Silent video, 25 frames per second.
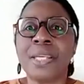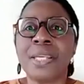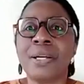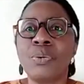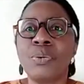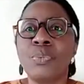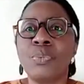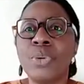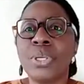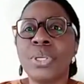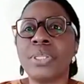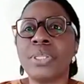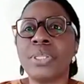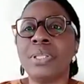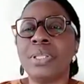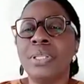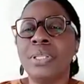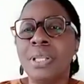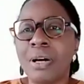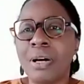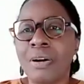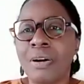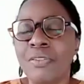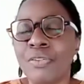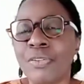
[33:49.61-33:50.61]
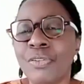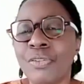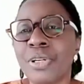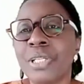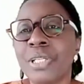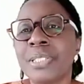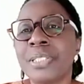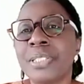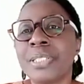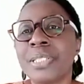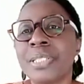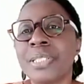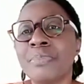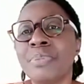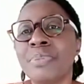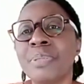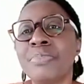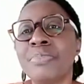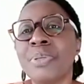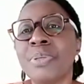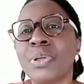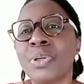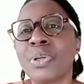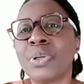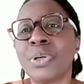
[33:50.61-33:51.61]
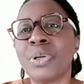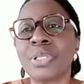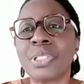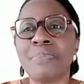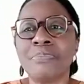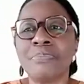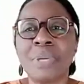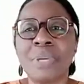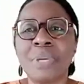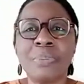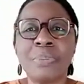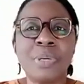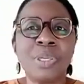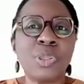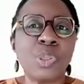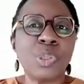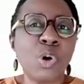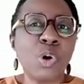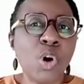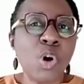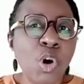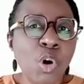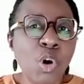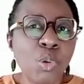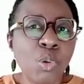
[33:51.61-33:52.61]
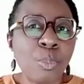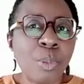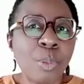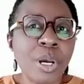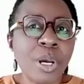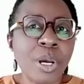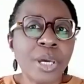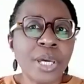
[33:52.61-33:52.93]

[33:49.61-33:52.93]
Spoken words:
with love, simply because maybe in the home,